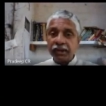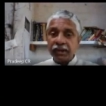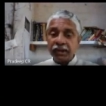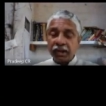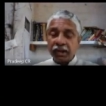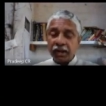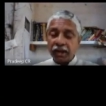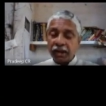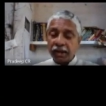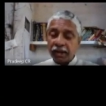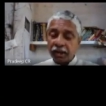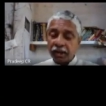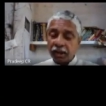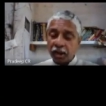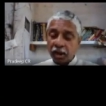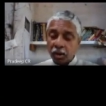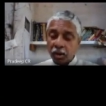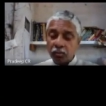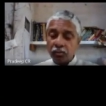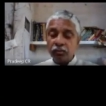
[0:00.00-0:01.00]
corresponding
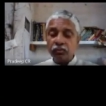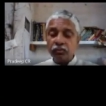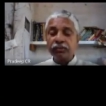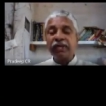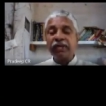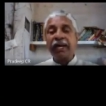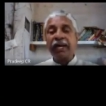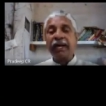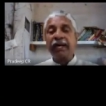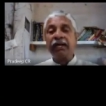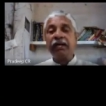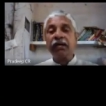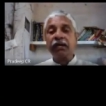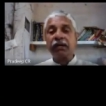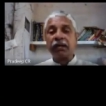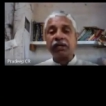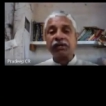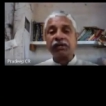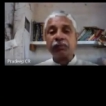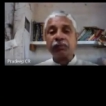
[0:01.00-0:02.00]
angle is changing
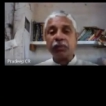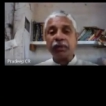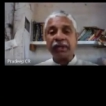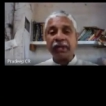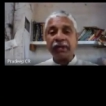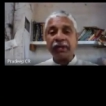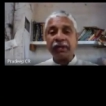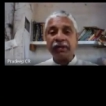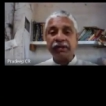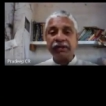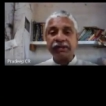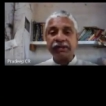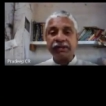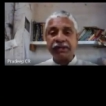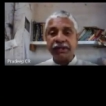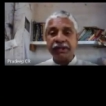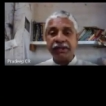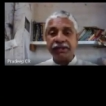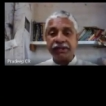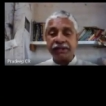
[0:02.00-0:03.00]
magnitude of
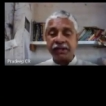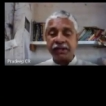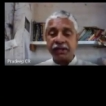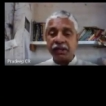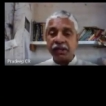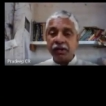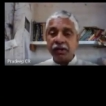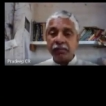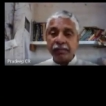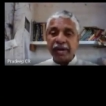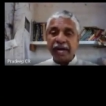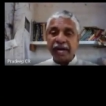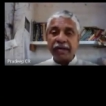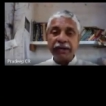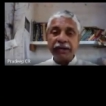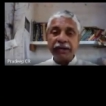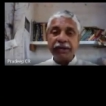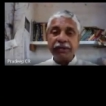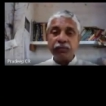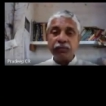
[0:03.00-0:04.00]
that is called the
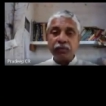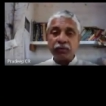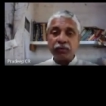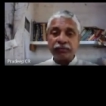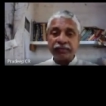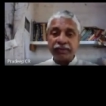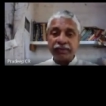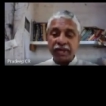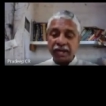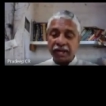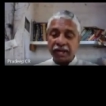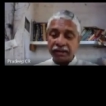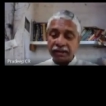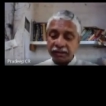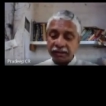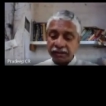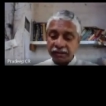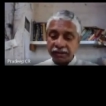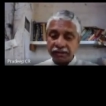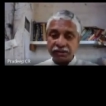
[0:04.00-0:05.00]
curvature
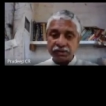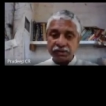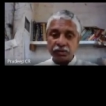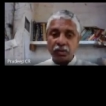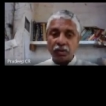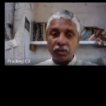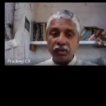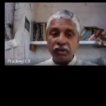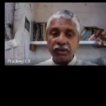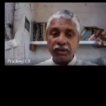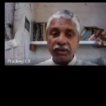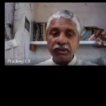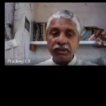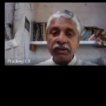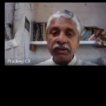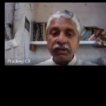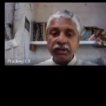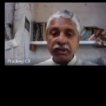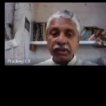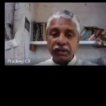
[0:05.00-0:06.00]
this is what it is
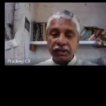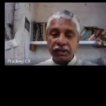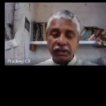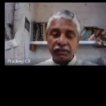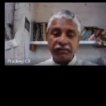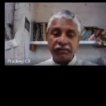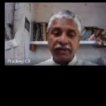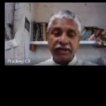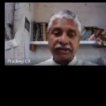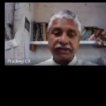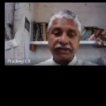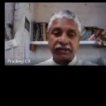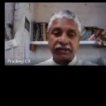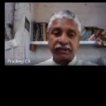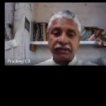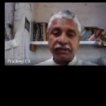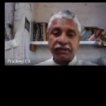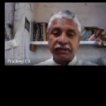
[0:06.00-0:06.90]
in symbols